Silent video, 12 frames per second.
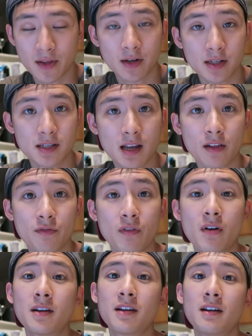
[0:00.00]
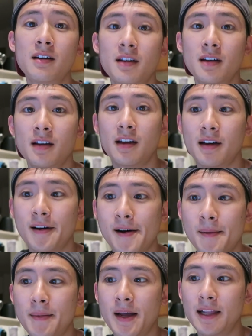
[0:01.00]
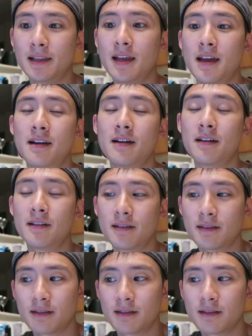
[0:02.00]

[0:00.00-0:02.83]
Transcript: Whether it's California, um, Atlanta,